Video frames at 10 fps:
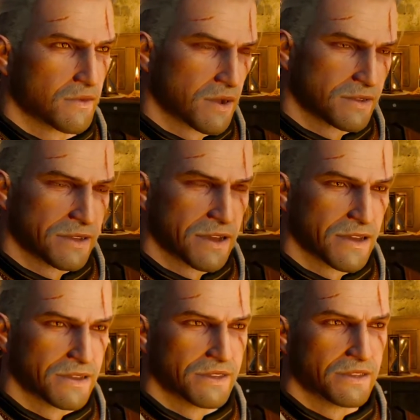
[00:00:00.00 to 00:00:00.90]
Once I
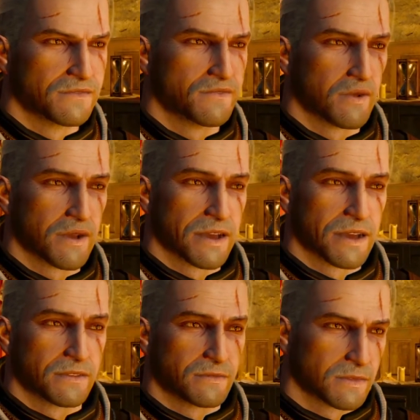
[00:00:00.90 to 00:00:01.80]
asked Yennefer
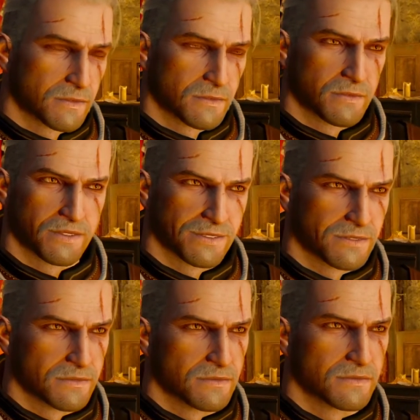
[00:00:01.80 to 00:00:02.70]
why,
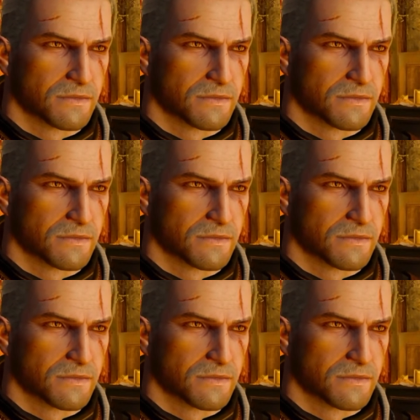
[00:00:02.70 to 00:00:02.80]
she